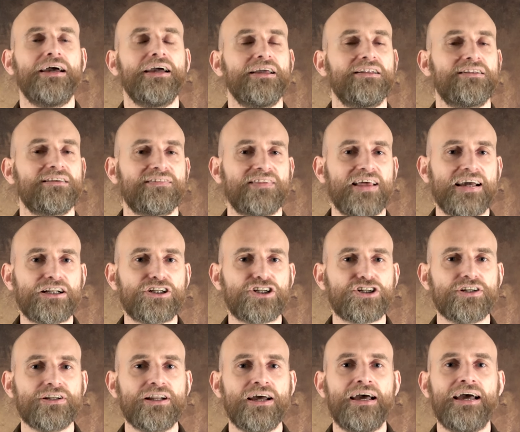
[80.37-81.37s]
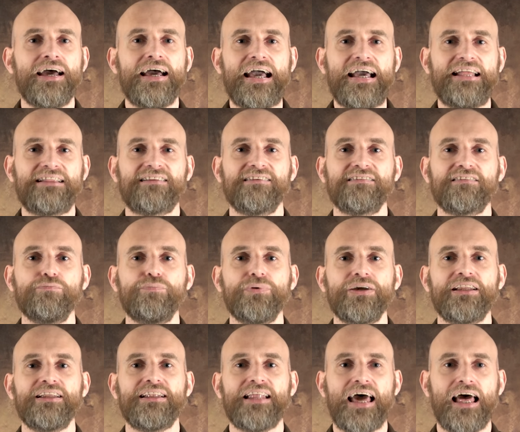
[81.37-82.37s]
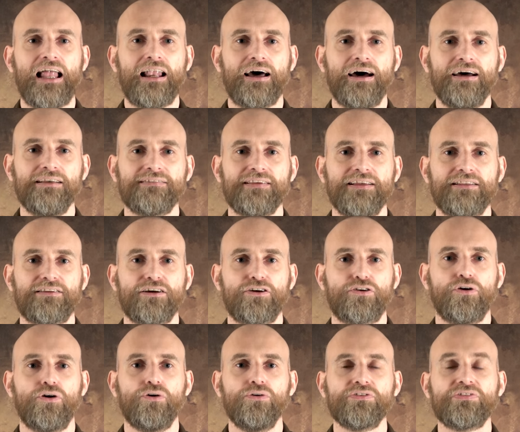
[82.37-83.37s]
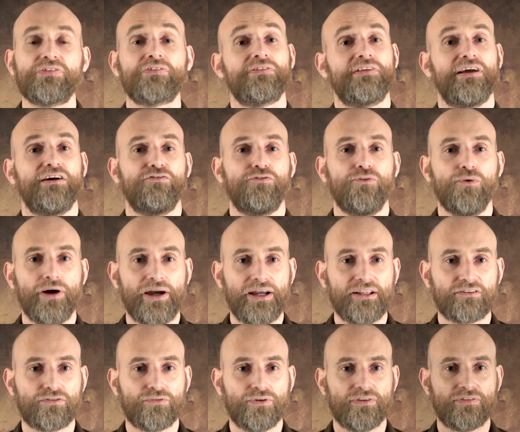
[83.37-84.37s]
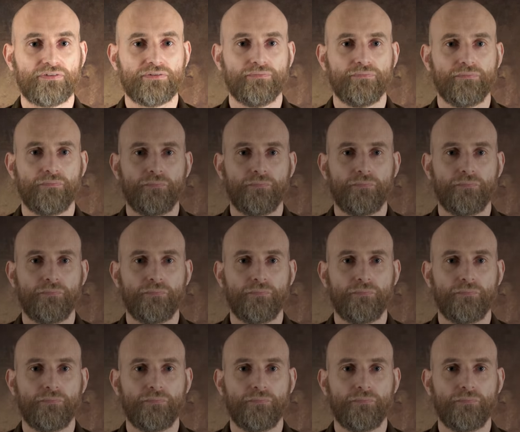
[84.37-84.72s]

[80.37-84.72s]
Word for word: In the section Anticipated Allies and their Roles, there are four entries.